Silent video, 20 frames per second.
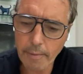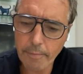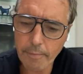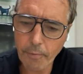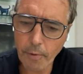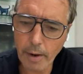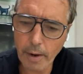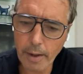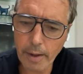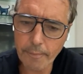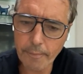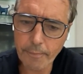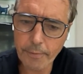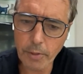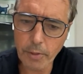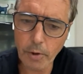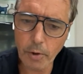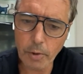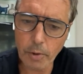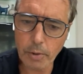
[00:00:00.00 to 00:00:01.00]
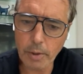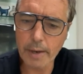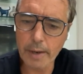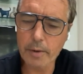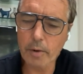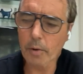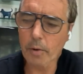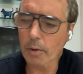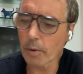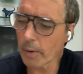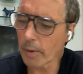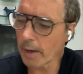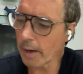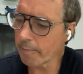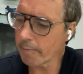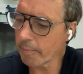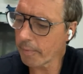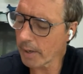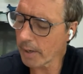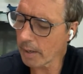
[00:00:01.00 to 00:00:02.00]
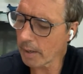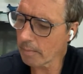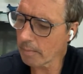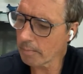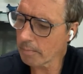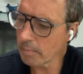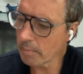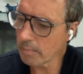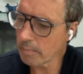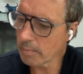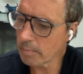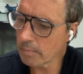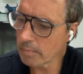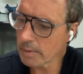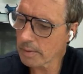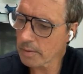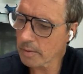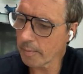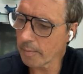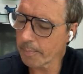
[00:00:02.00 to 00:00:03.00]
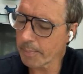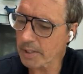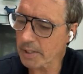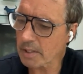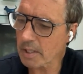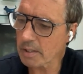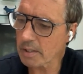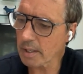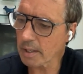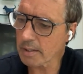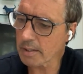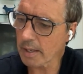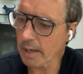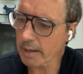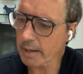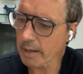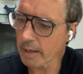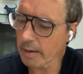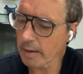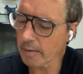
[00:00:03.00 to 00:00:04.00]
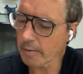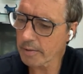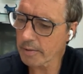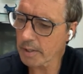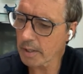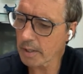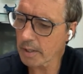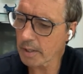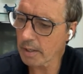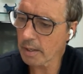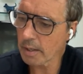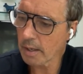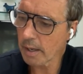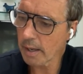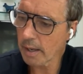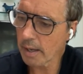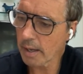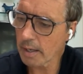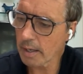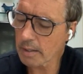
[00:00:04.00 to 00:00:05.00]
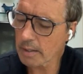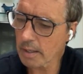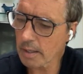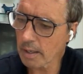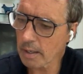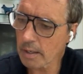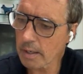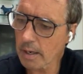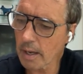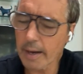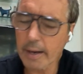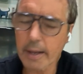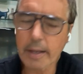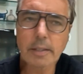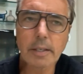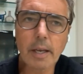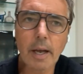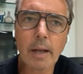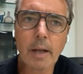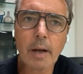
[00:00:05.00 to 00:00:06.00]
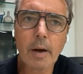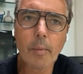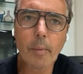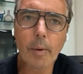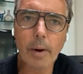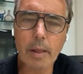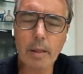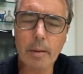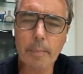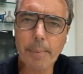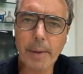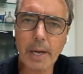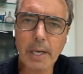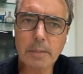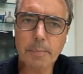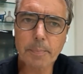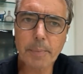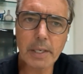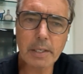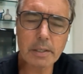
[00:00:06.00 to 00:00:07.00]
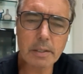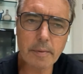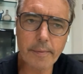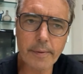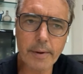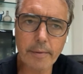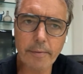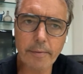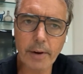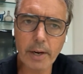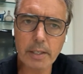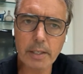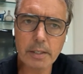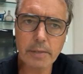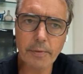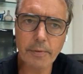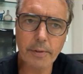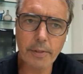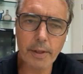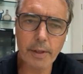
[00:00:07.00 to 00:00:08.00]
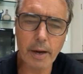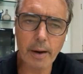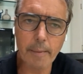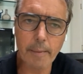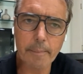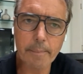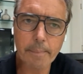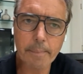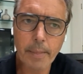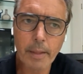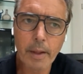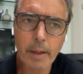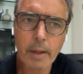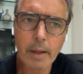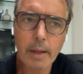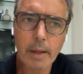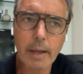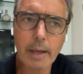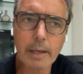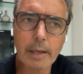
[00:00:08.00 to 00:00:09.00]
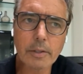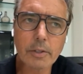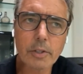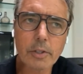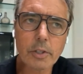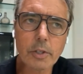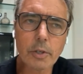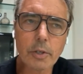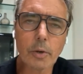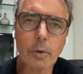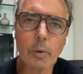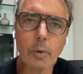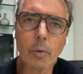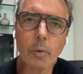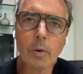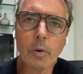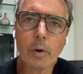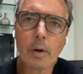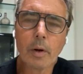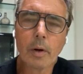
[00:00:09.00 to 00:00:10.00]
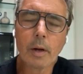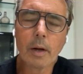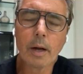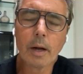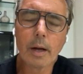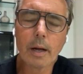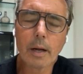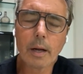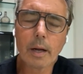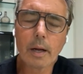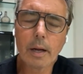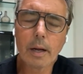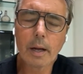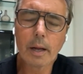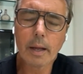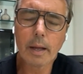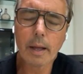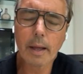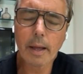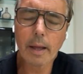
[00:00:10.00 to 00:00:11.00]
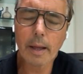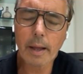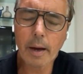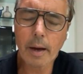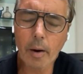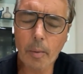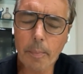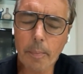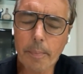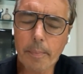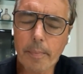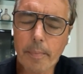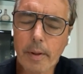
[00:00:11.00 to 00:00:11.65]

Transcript: for those, I know you have sort of business executives as clients. One of the best pieces of advice for them is to help.